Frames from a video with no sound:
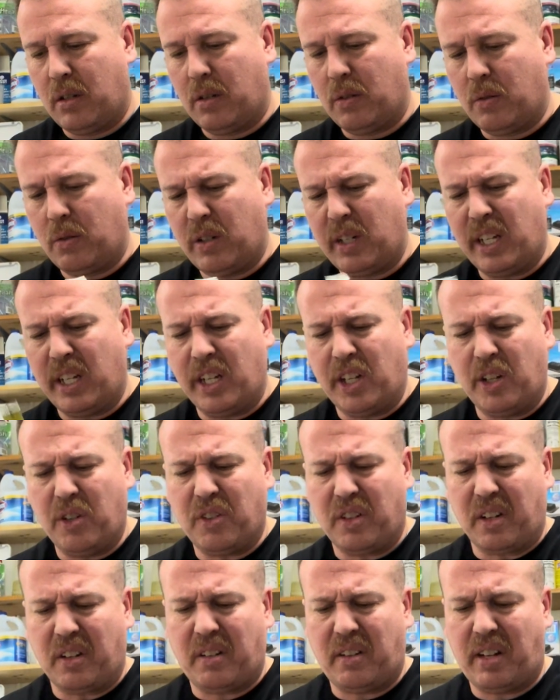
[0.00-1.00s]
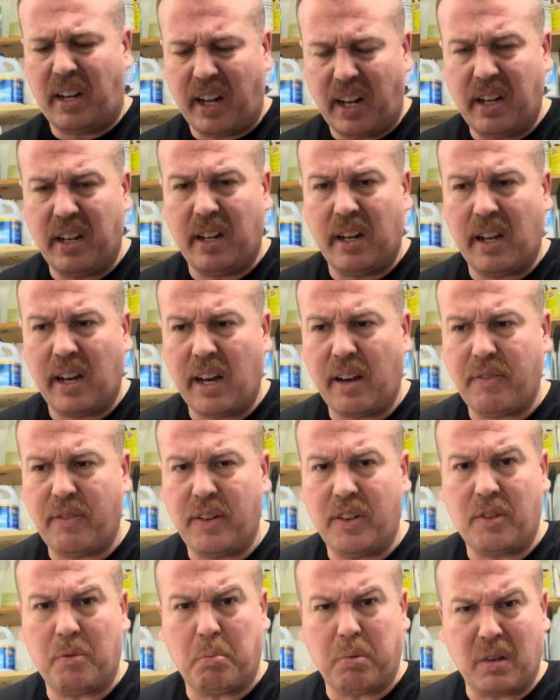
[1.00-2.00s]
What do you use a
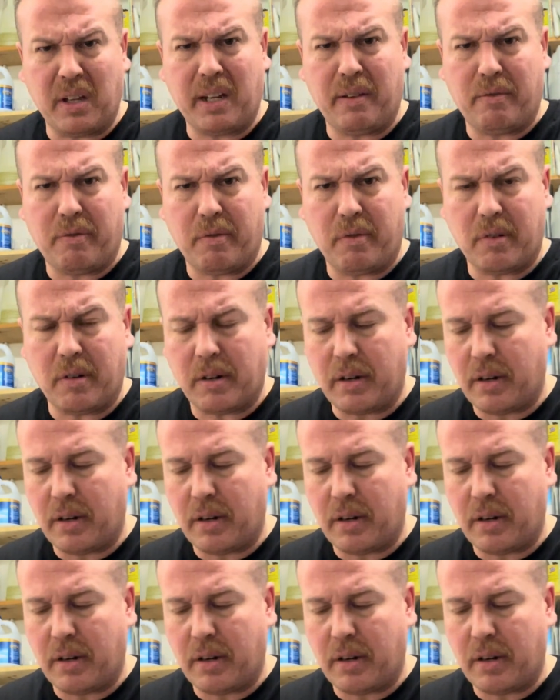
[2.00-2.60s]
10.5-inch blade for?